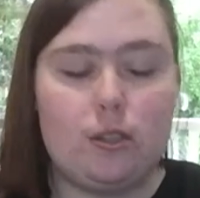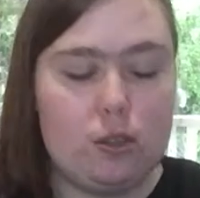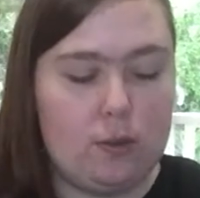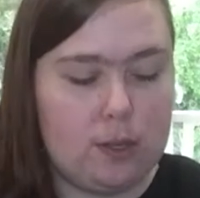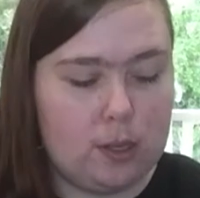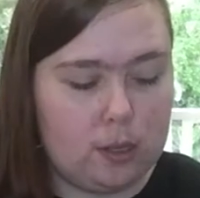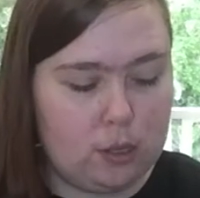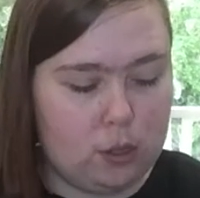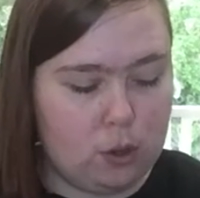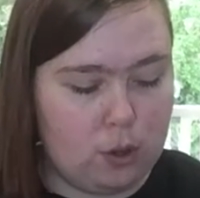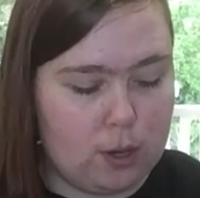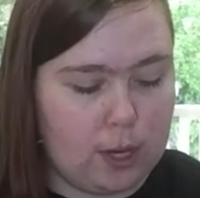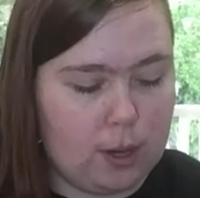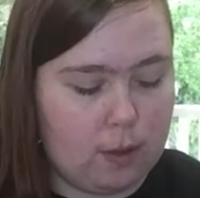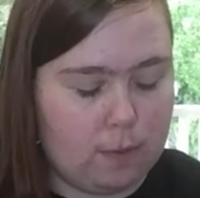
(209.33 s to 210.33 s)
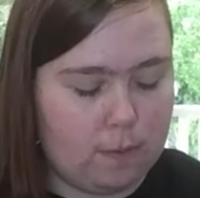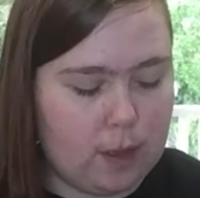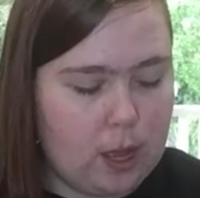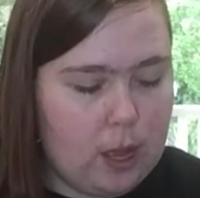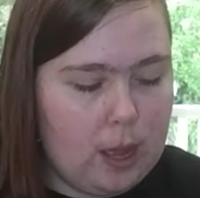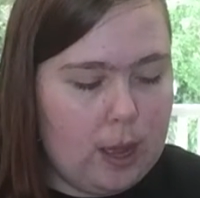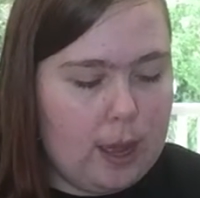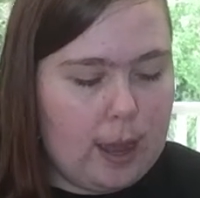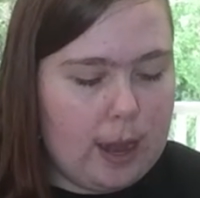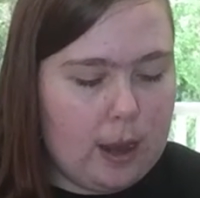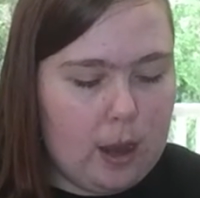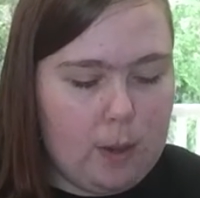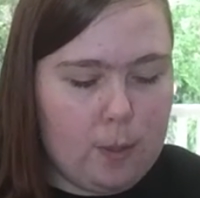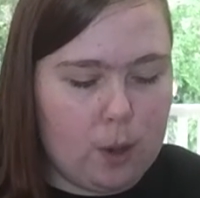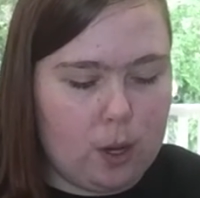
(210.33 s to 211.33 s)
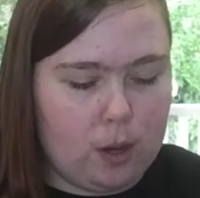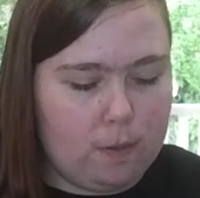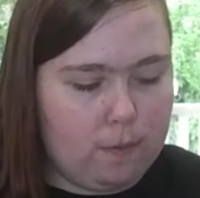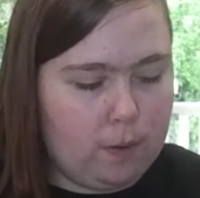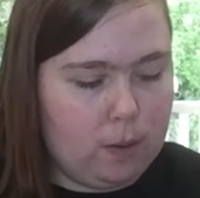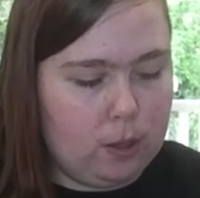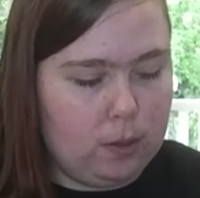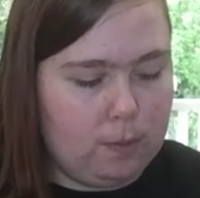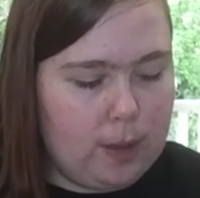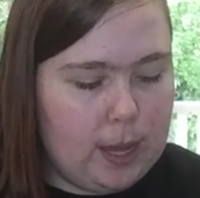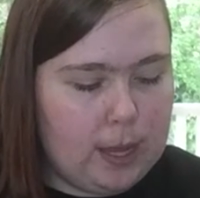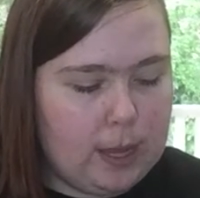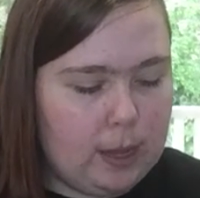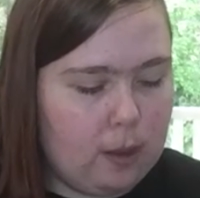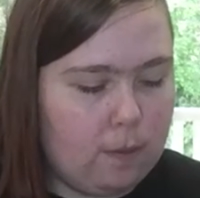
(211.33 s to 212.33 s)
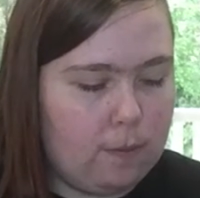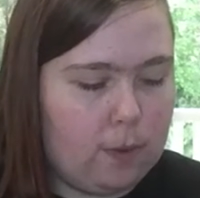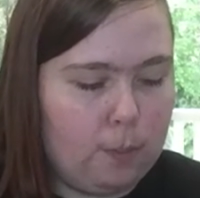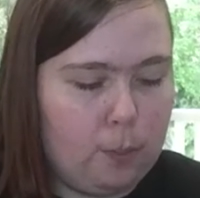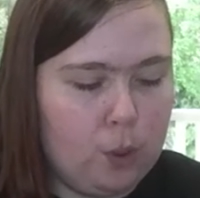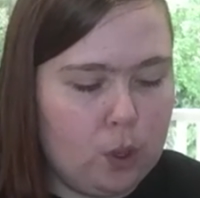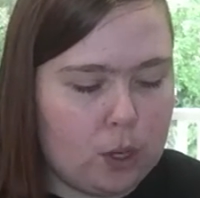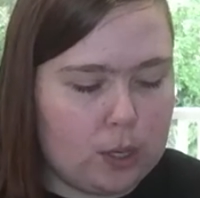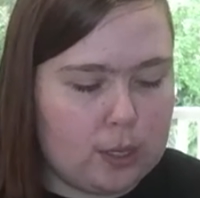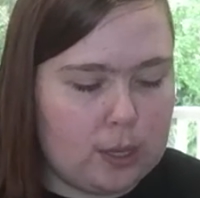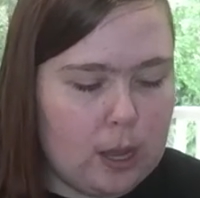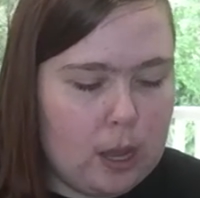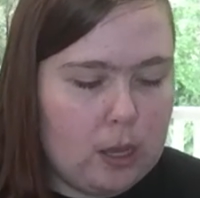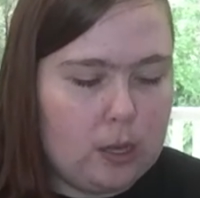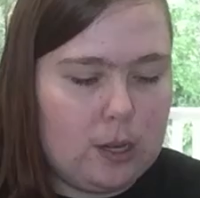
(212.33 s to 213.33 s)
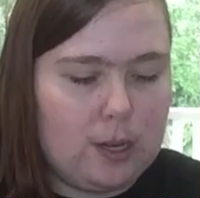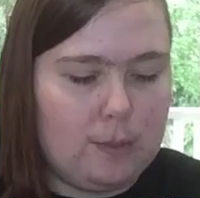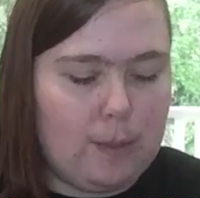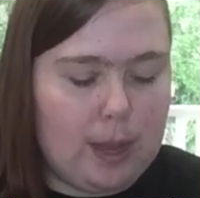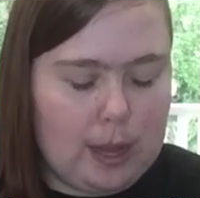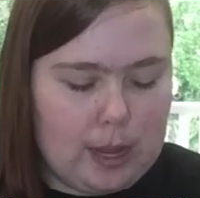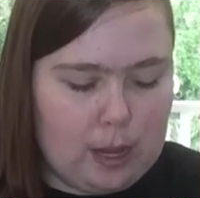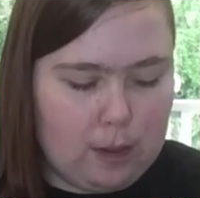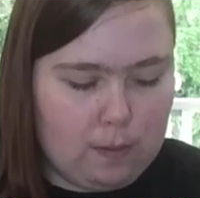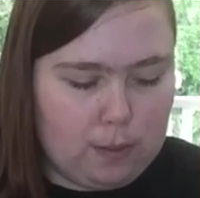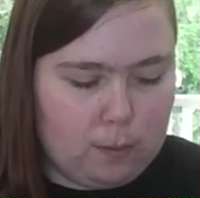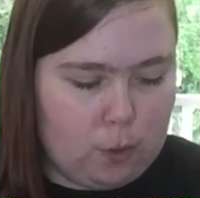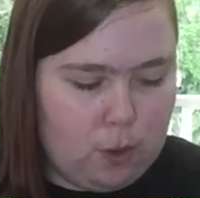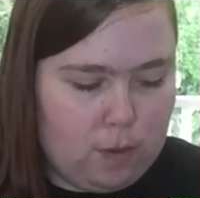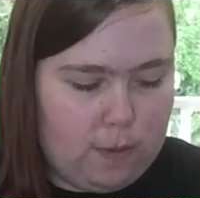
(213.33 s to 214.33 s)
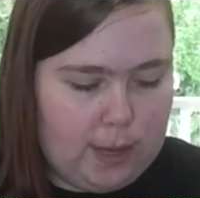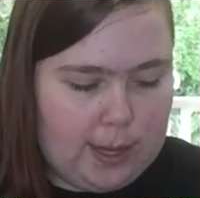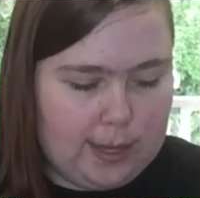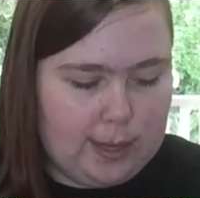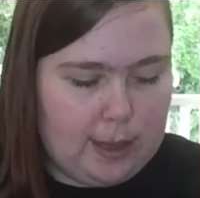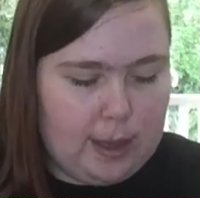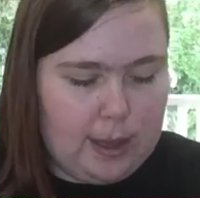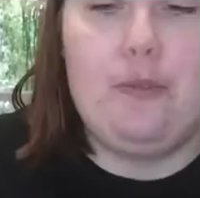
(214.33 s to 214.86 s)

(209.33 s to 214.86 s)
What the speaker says: So it's a story of Harry Potter from the making of the books to the making of the movies.